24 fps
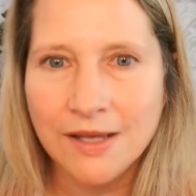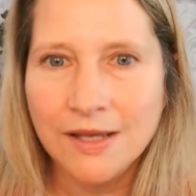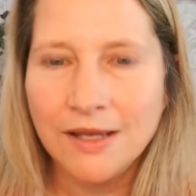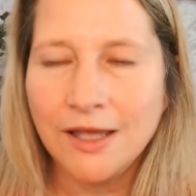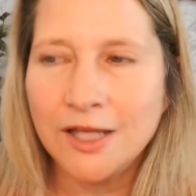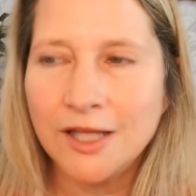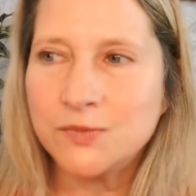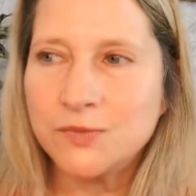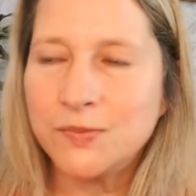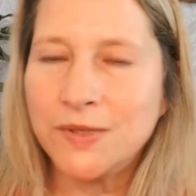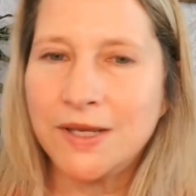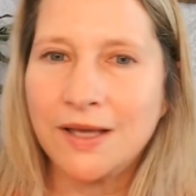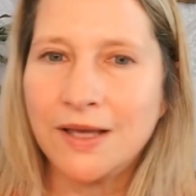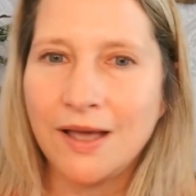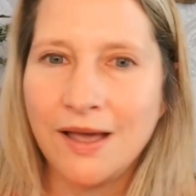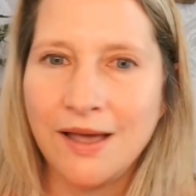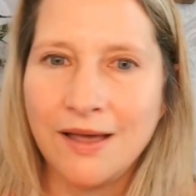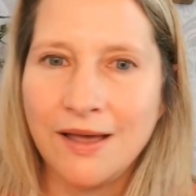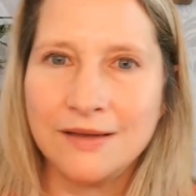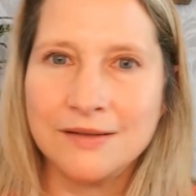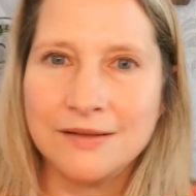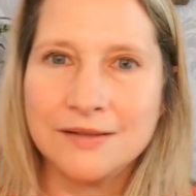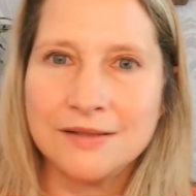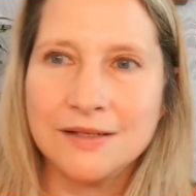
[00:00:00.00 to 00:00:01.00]
It's
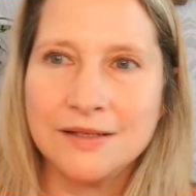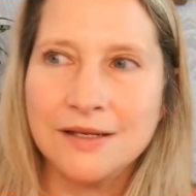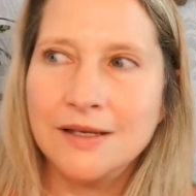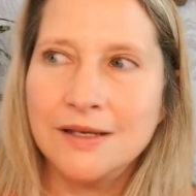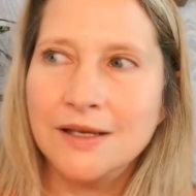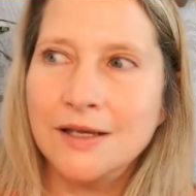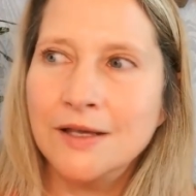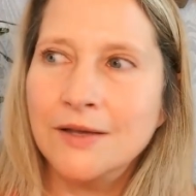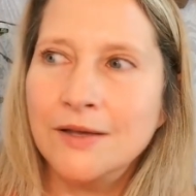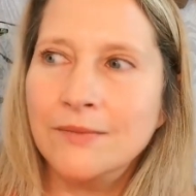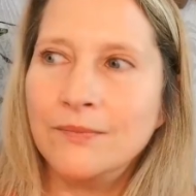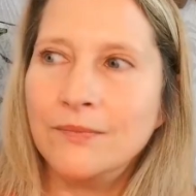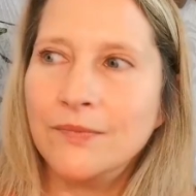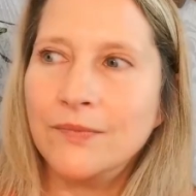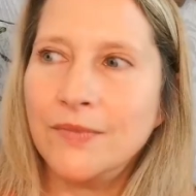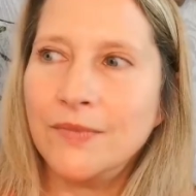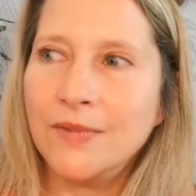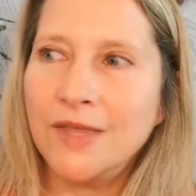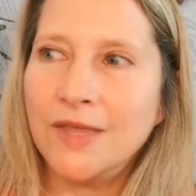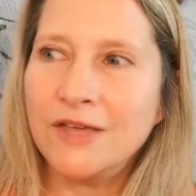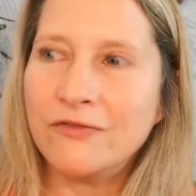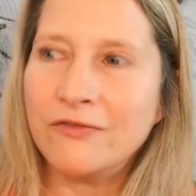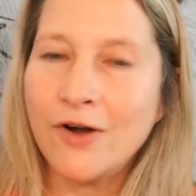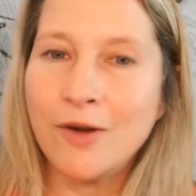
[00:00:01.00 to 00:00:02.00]
because
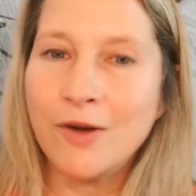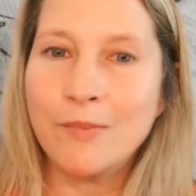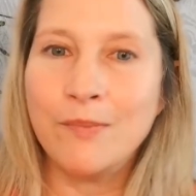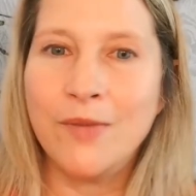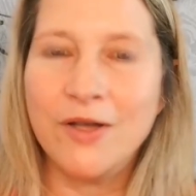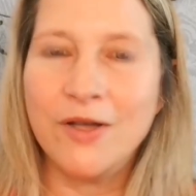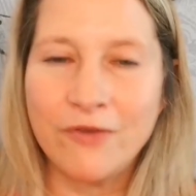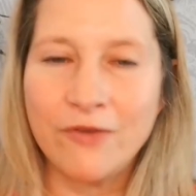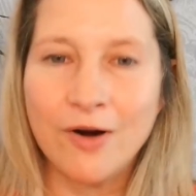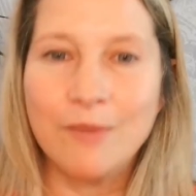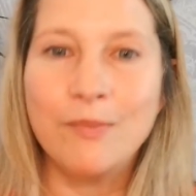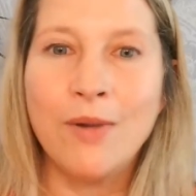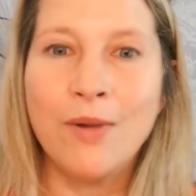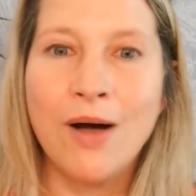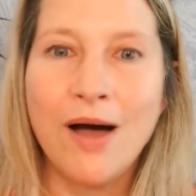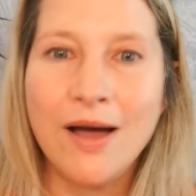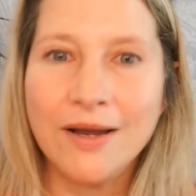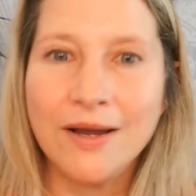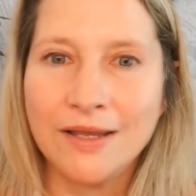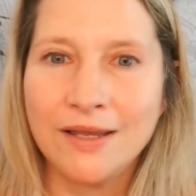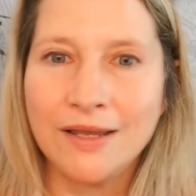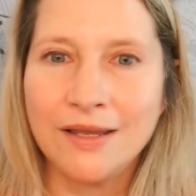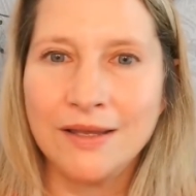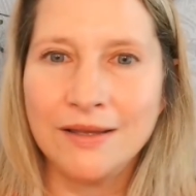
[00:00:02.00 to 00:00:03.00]
if our
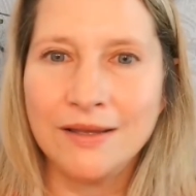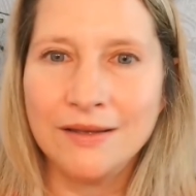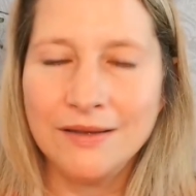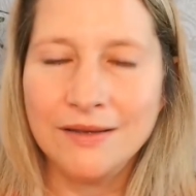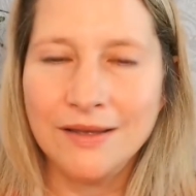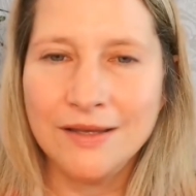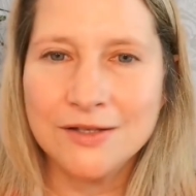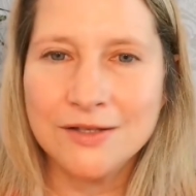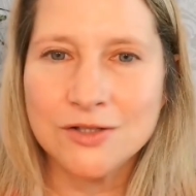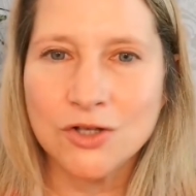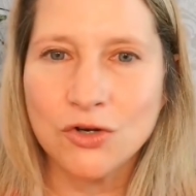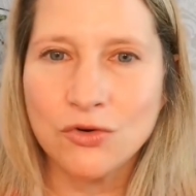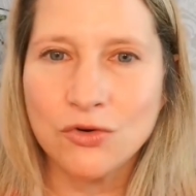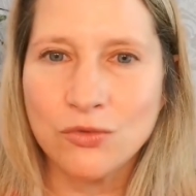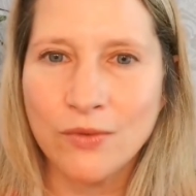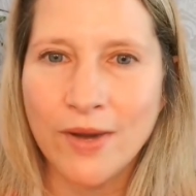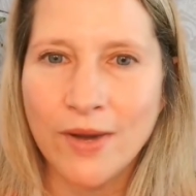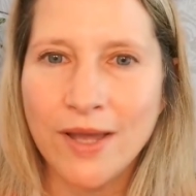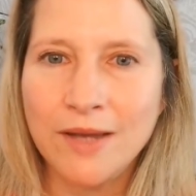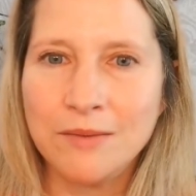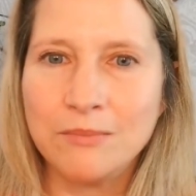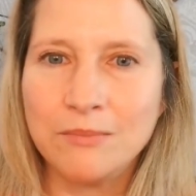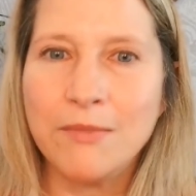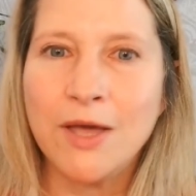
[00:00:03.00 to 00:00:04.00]
body is a
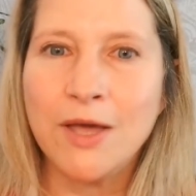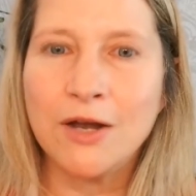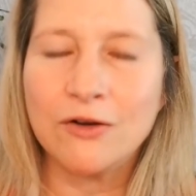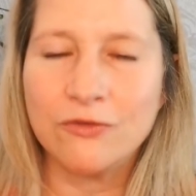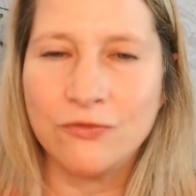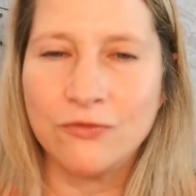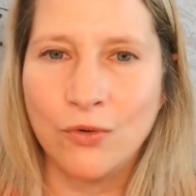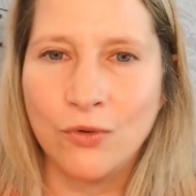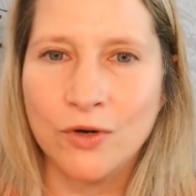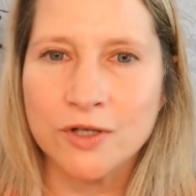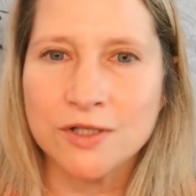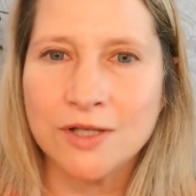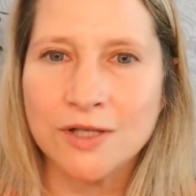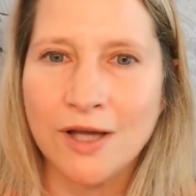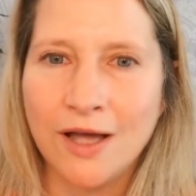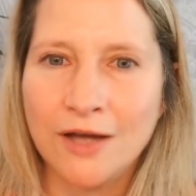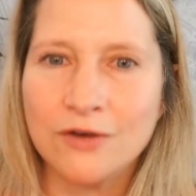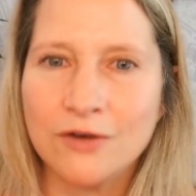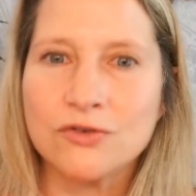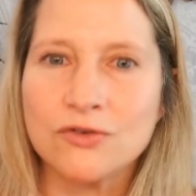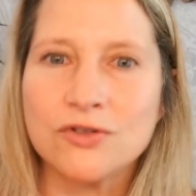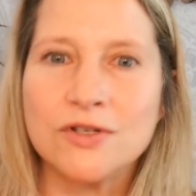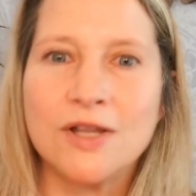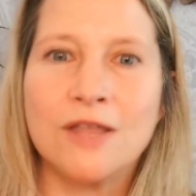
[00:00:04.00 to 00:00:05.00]
great metaphor to
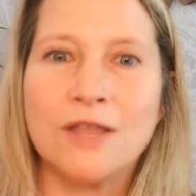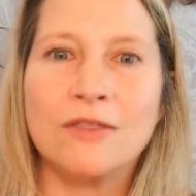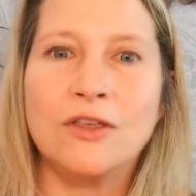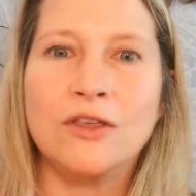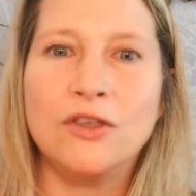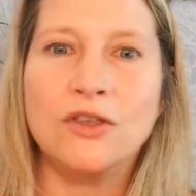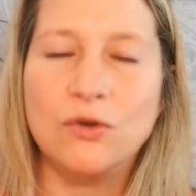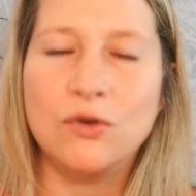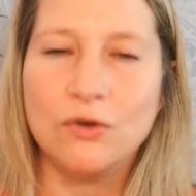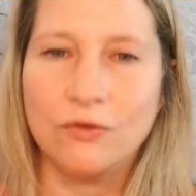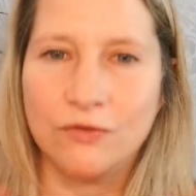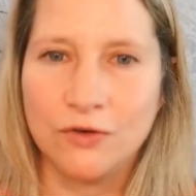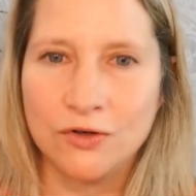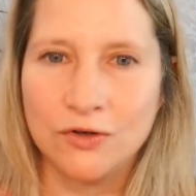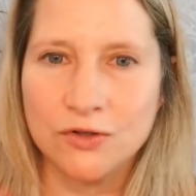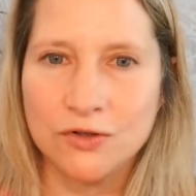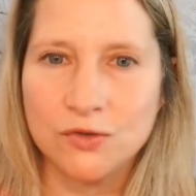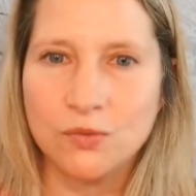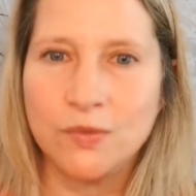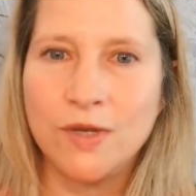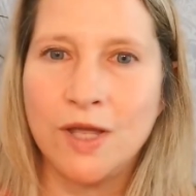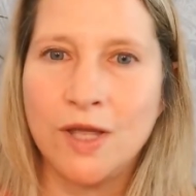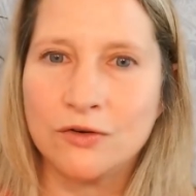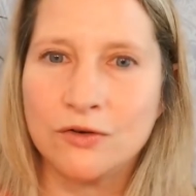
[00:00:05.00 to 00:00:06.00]
understand the
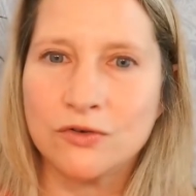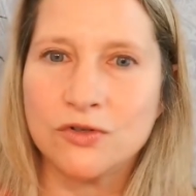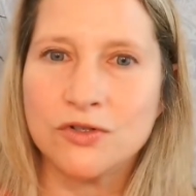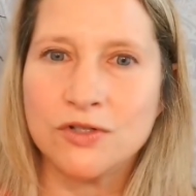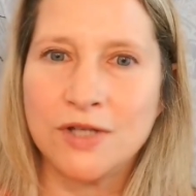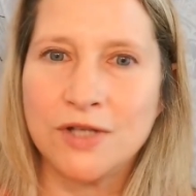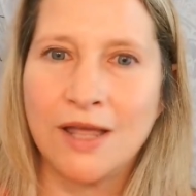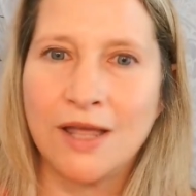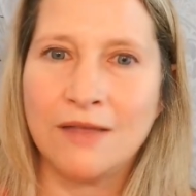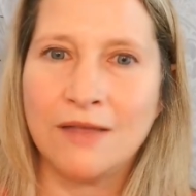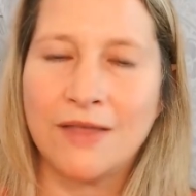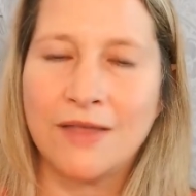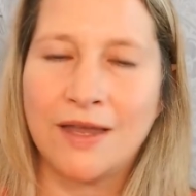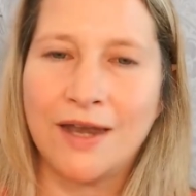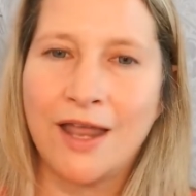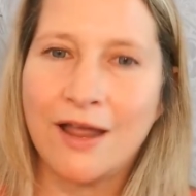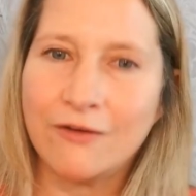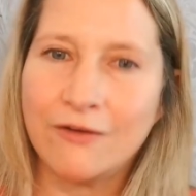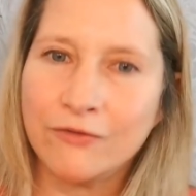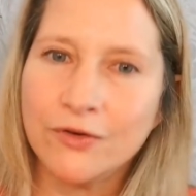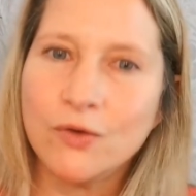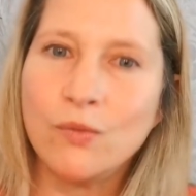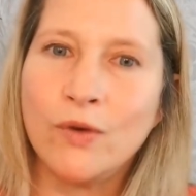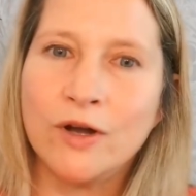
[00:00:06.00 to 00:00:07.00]
universe, we understand that
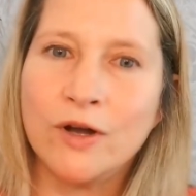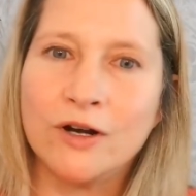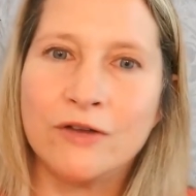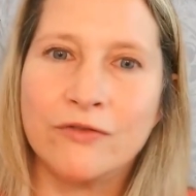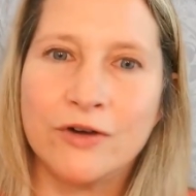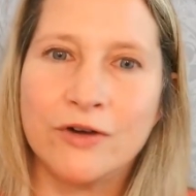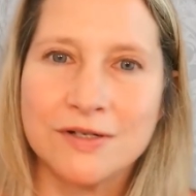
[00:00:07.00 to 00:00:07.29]
every one of our